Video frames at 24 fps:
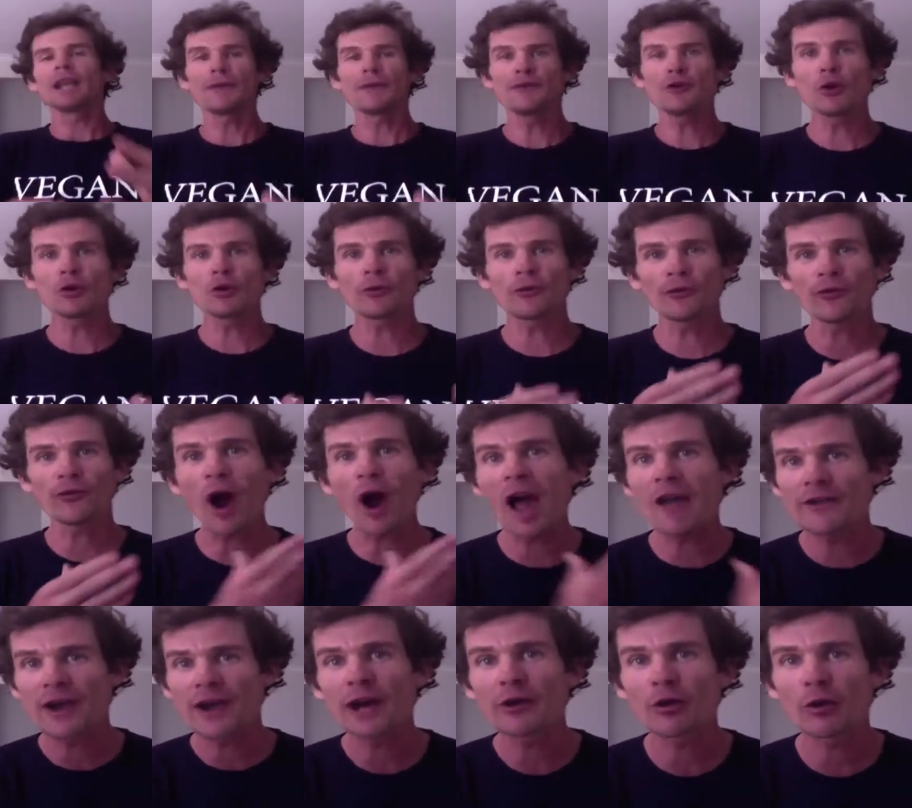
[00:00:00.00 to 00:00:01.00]
If you're
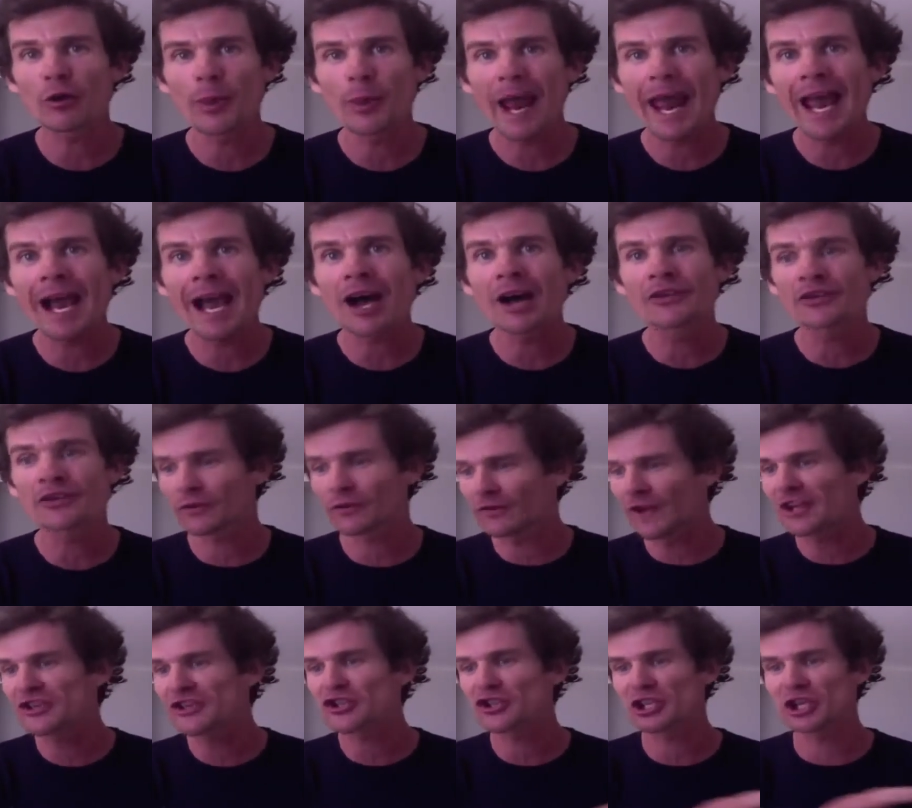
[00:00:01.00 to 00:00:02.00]
500 pounds,
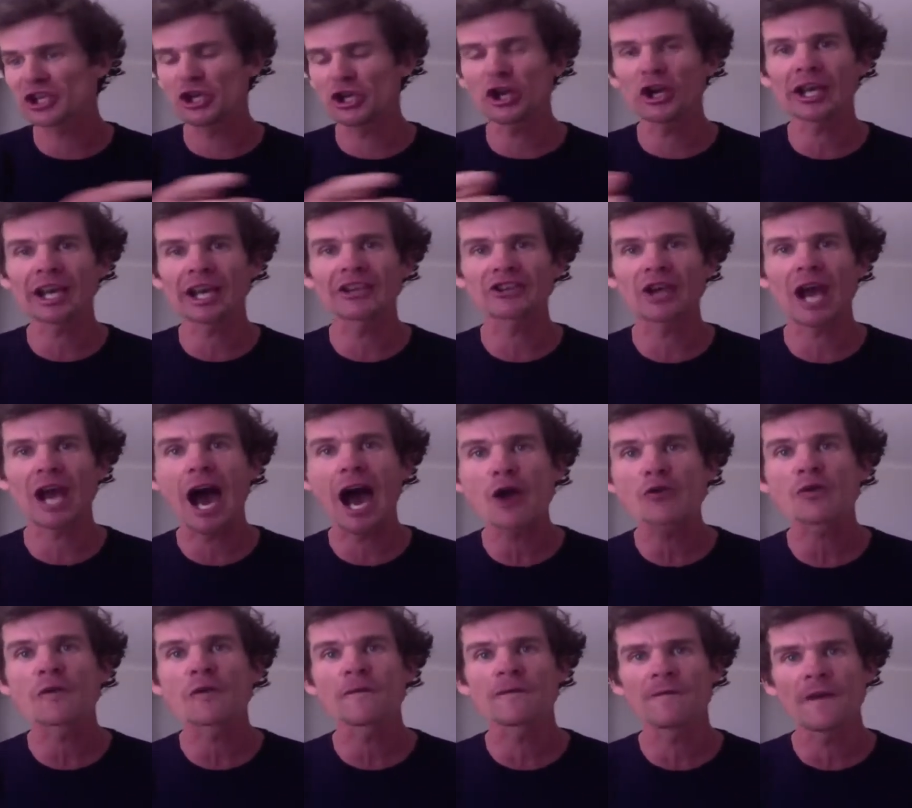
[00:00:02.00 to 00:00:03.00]
eventually you're going to get to
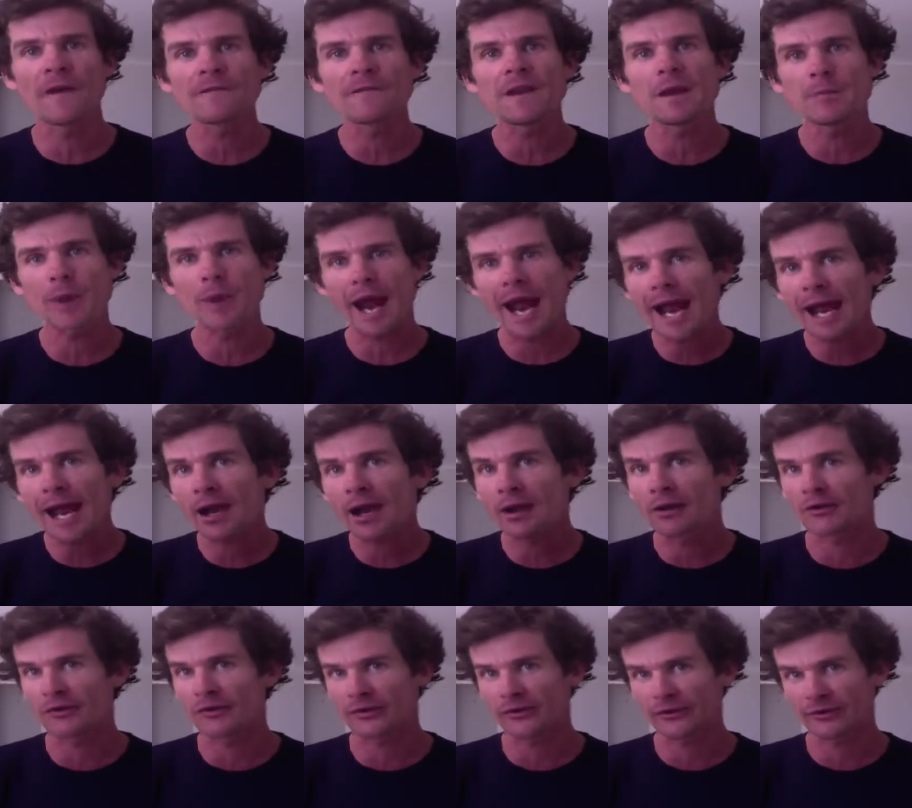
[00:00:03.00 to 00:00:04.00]
150
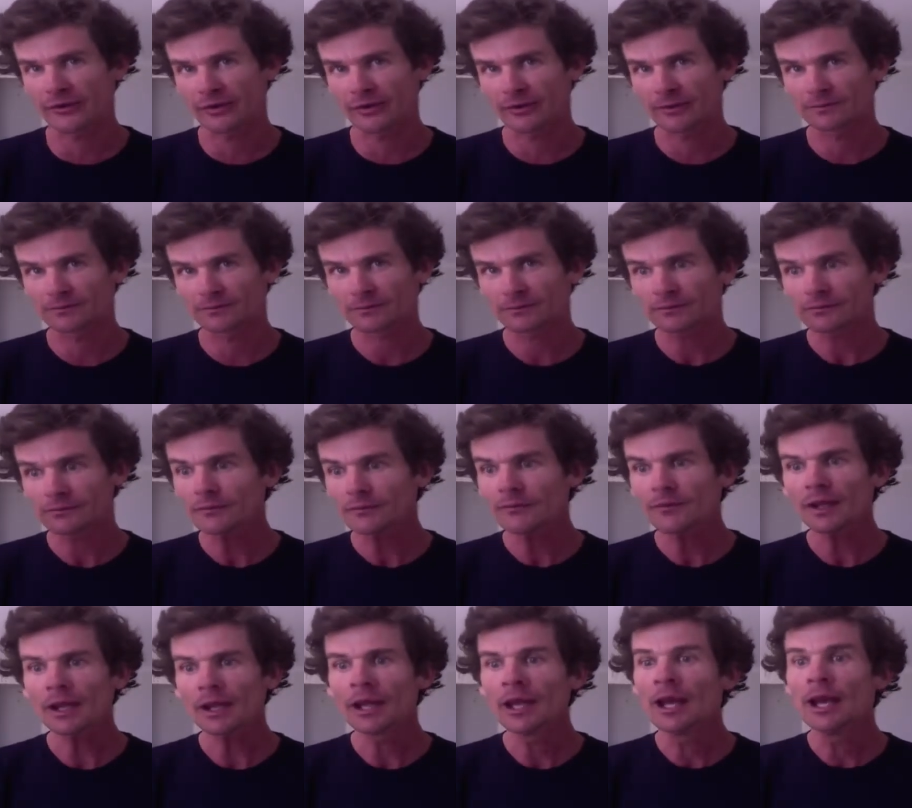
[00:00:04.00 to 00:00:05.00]
pounds.
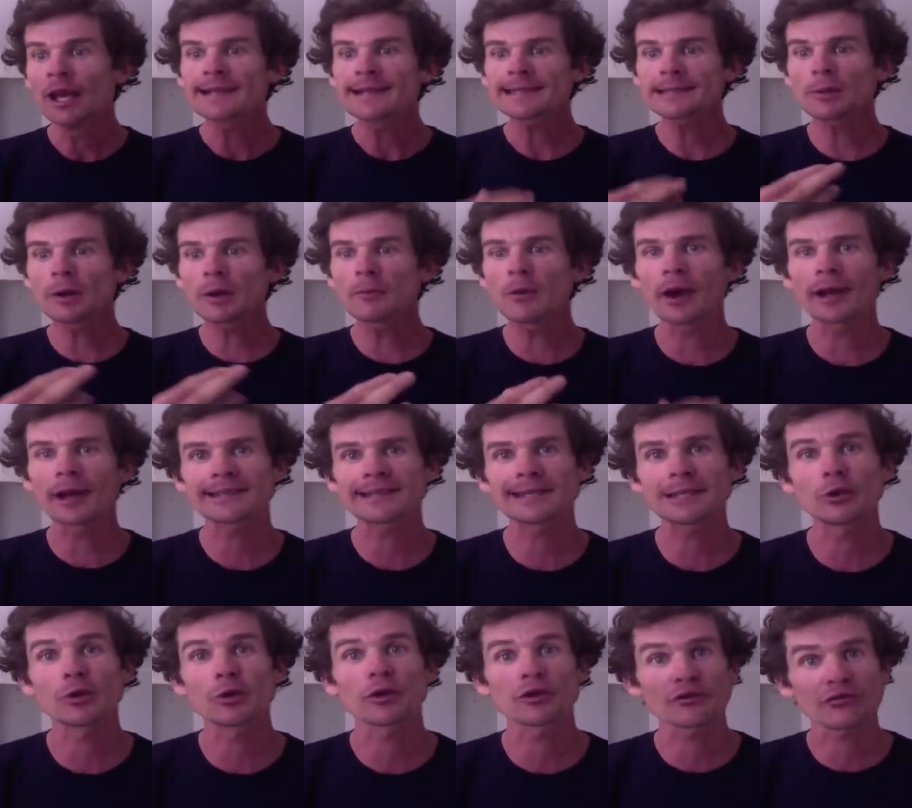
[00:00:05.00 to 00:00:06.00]
Someone might
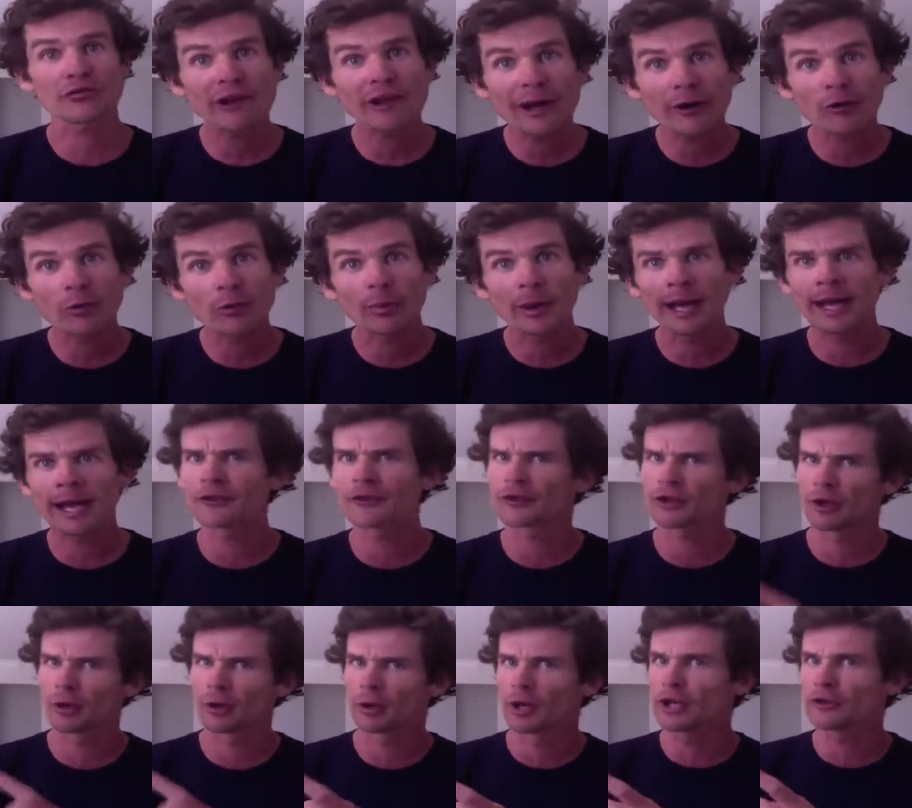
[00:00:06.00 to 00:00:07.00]
see you at 300 pounds
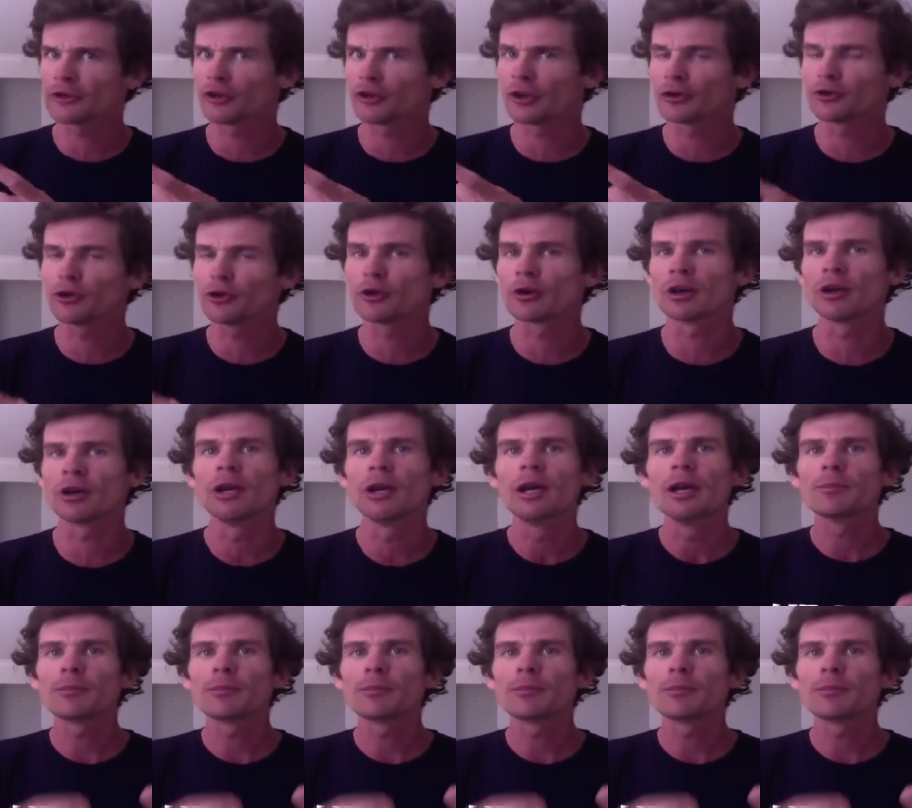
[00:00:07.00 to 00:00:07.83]
and go, well, he's not doing it.